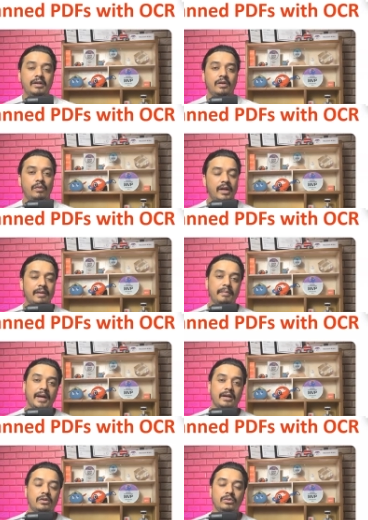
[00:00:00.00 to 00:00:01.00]
welcome
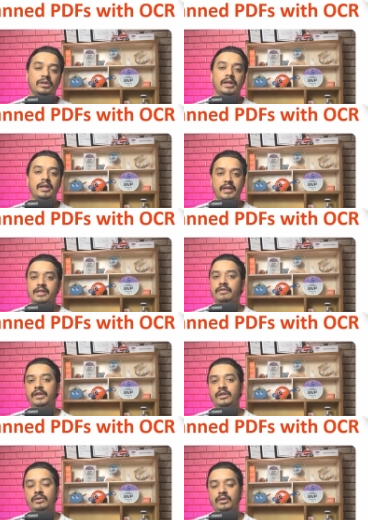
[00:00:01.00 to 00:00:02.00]
back to the next
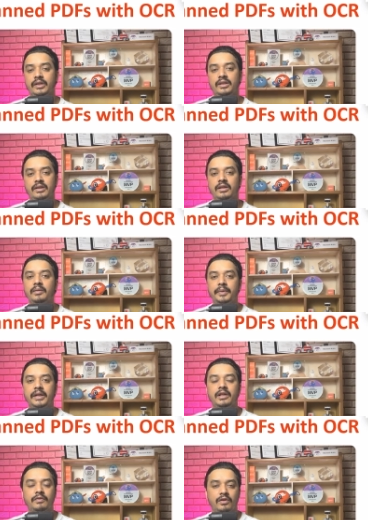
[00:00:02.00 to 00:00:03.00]
video in the
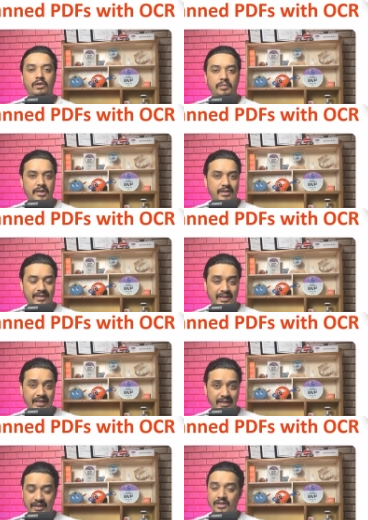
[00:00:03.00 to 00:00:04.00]
PDF automation
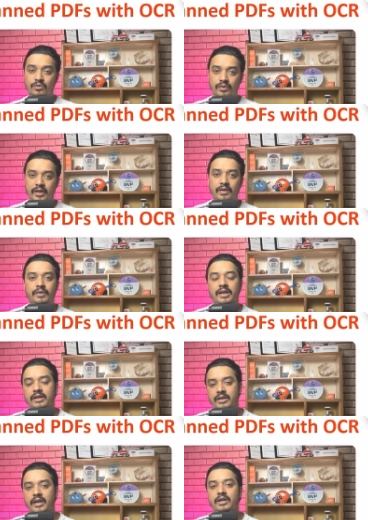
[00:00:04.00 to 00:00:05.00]
series where we are
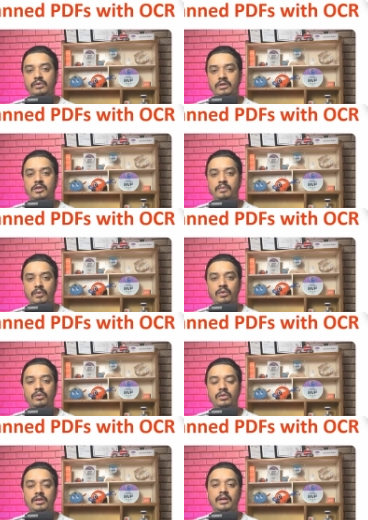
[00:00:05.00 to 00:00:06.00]
trying to
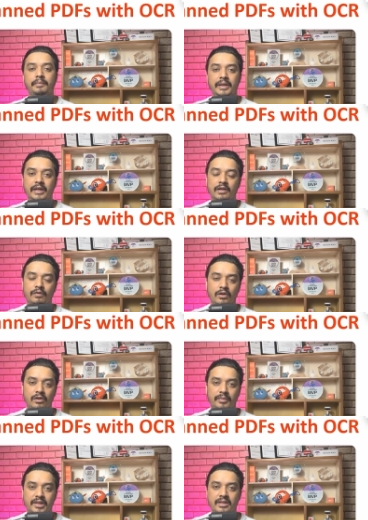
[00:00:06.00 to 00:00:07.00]
explore the PDF
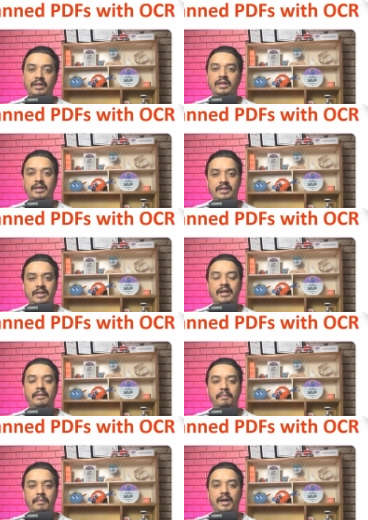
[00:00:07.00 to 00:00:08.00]
automation in a
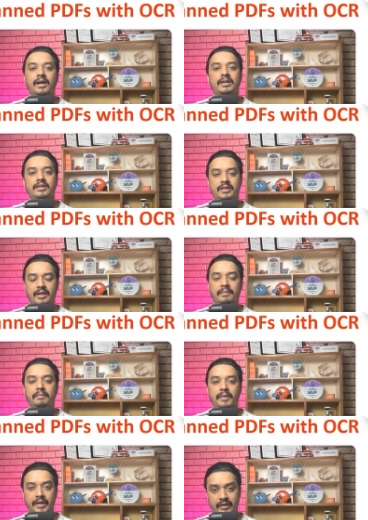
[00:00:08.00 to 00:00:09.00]

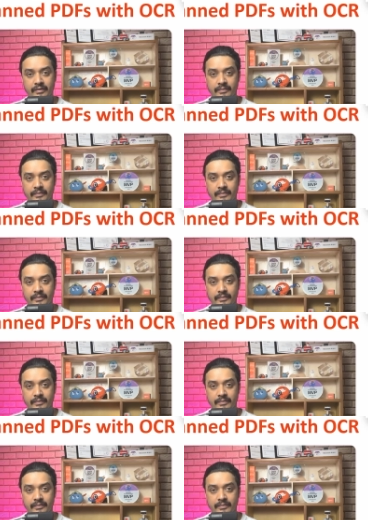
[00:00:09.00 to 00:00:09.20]
step-by-step manner.